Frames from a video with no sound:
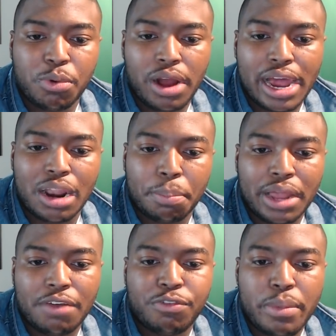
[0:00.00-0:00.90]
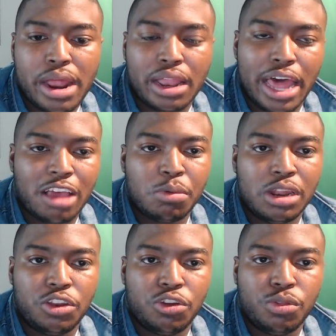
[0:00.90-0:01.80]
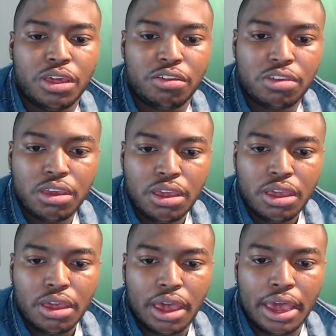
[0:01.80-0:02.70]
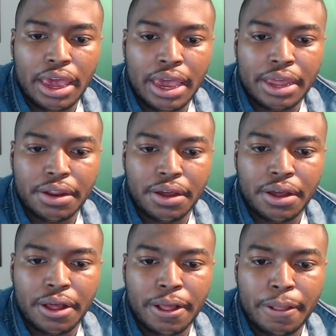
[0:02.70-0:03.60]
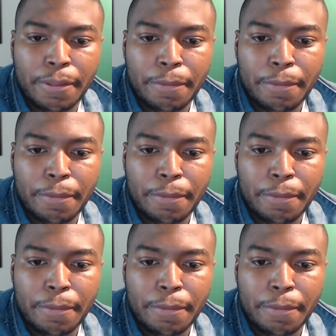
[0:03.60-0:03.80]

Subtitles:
I got a platform that allows me to do this and allows